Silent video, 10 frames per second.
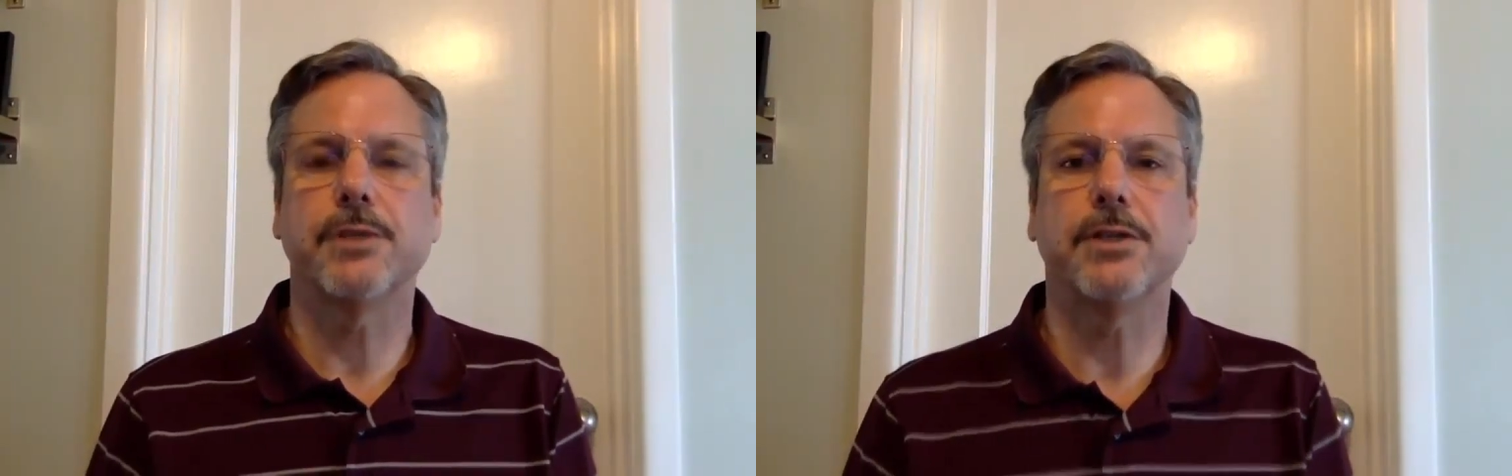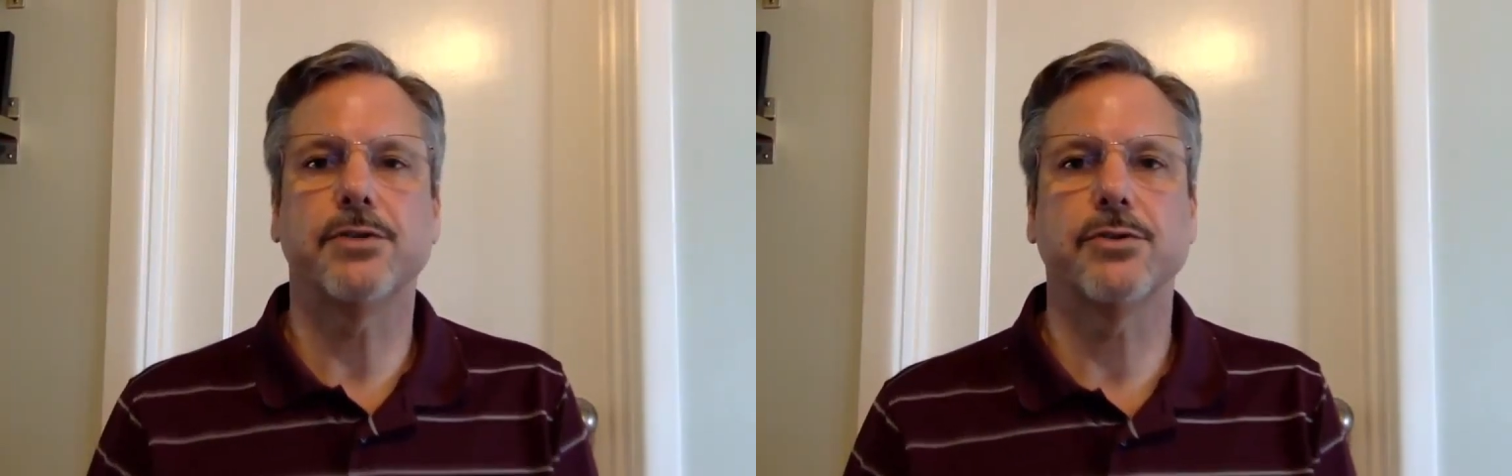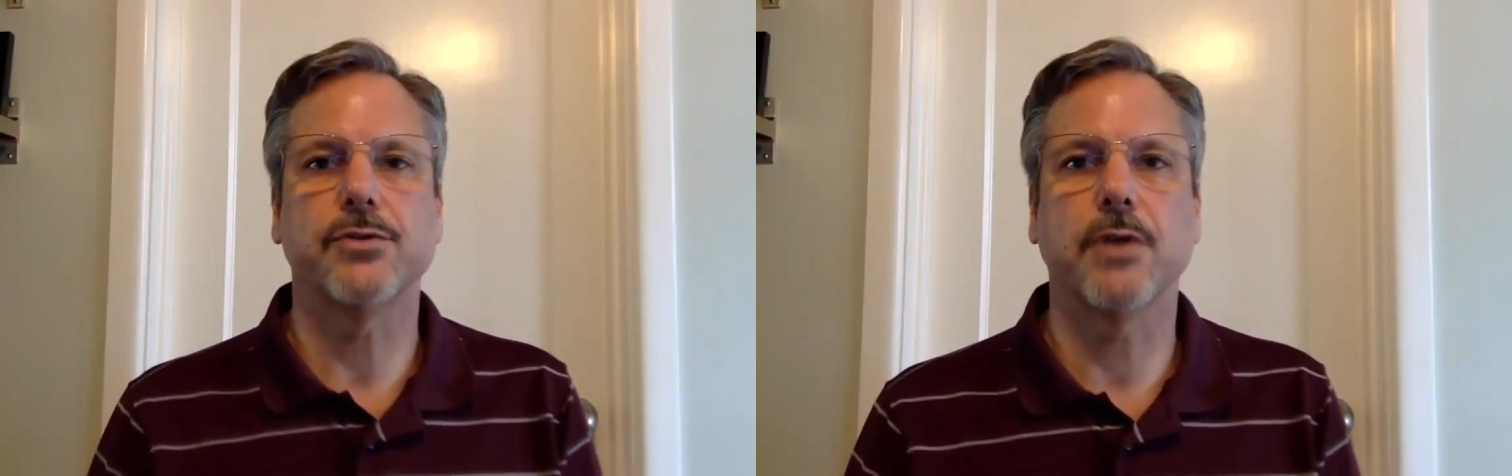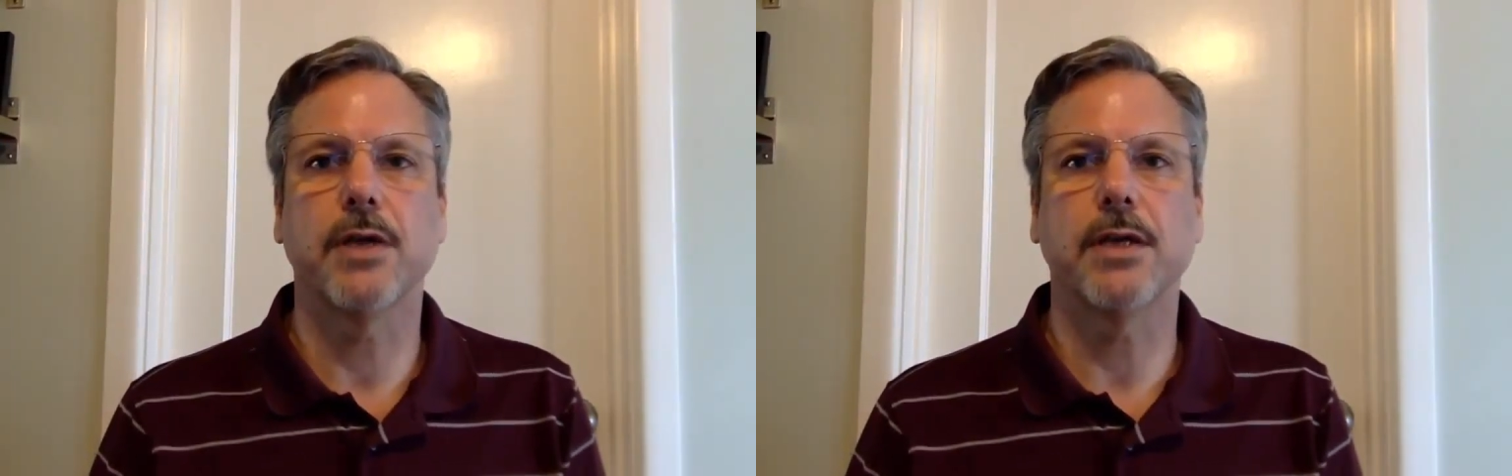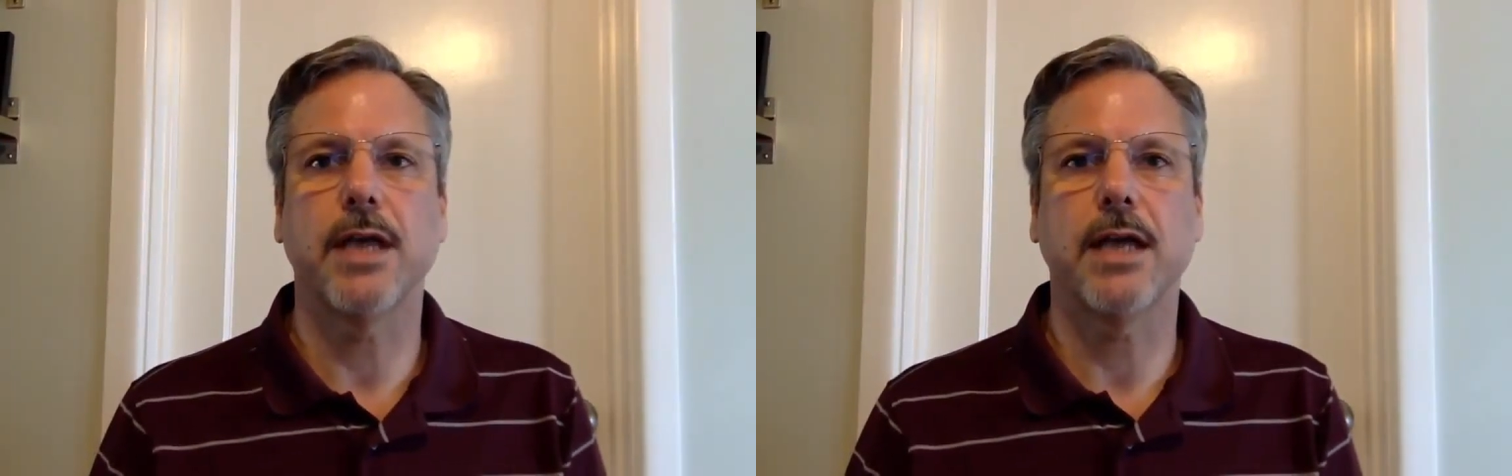teacher
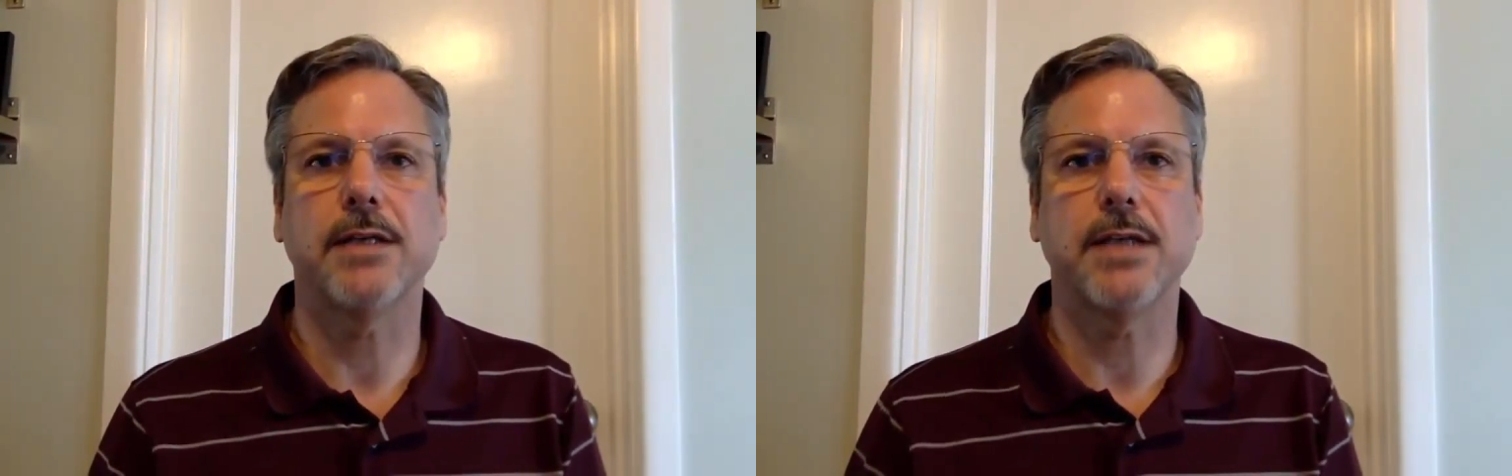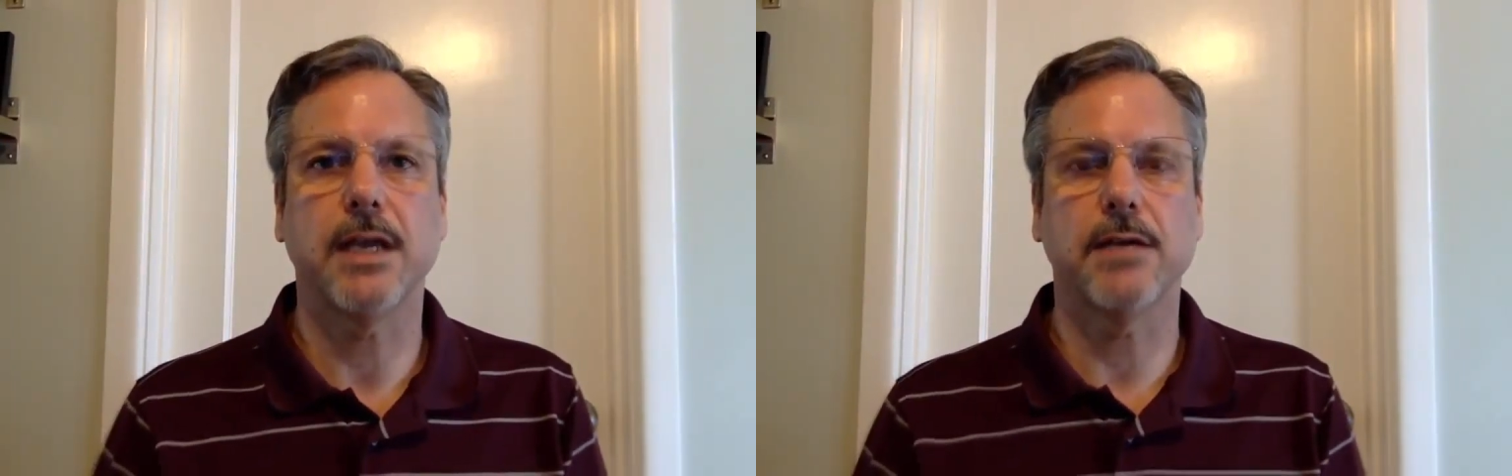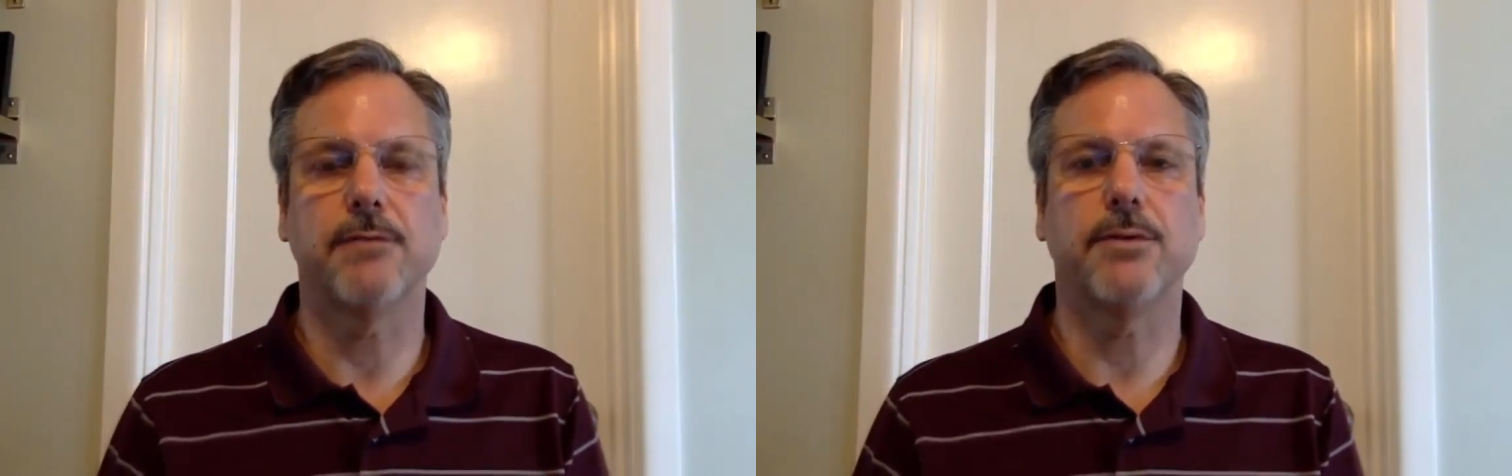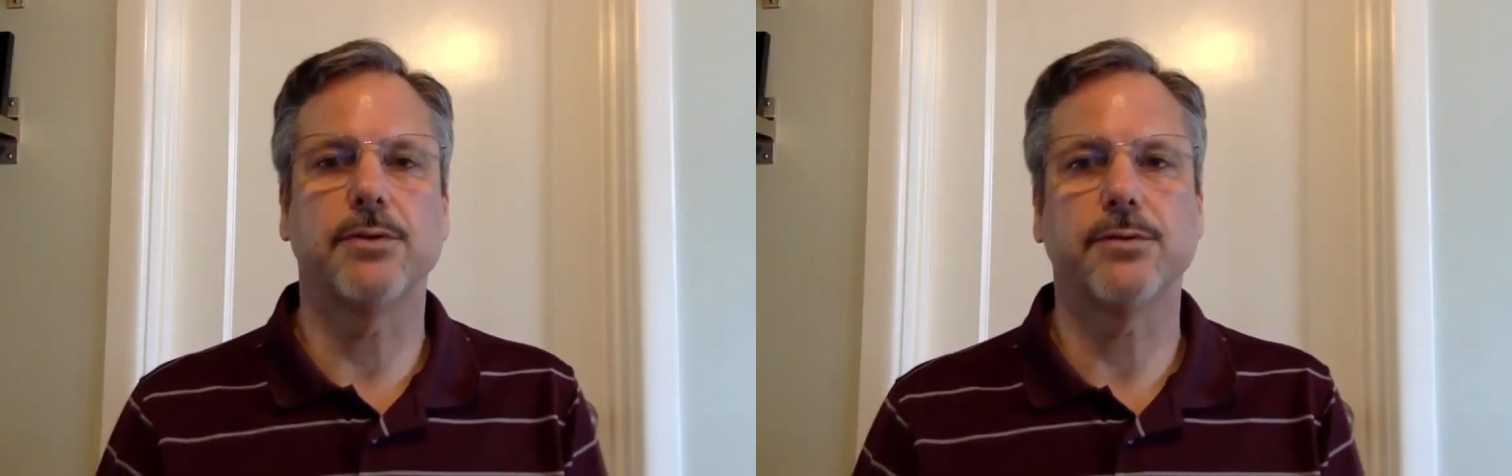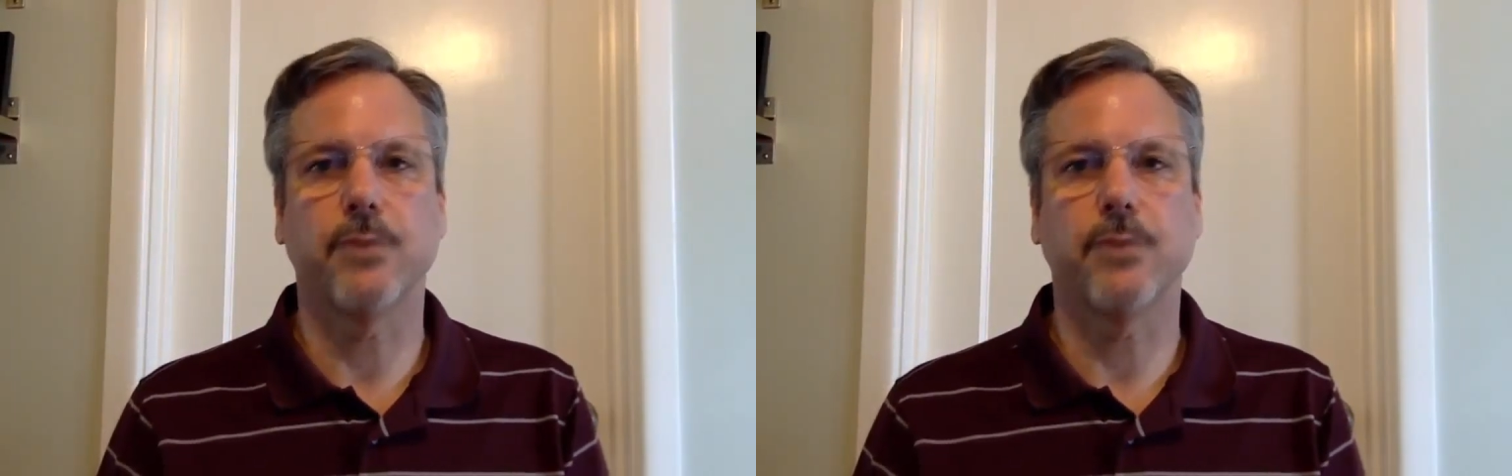trying to add tech-infused